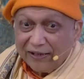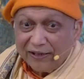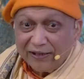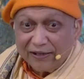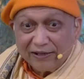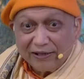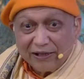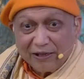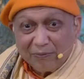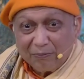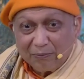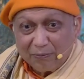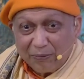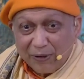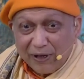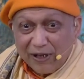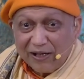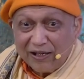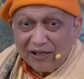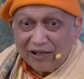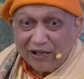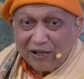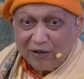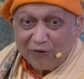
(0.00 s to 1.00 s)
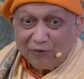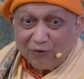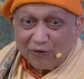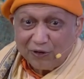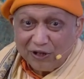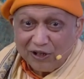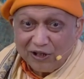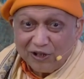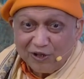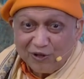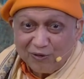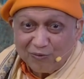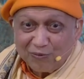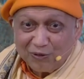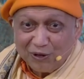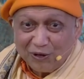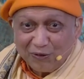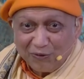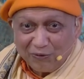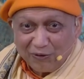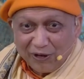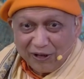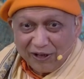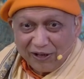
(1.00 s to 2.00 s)
That is the big
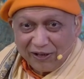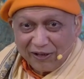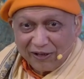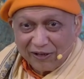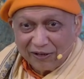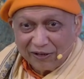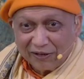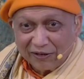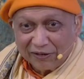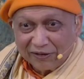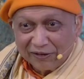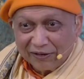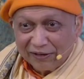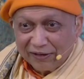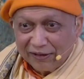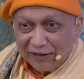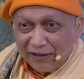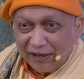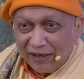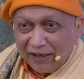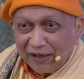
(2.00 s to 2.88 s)
difference between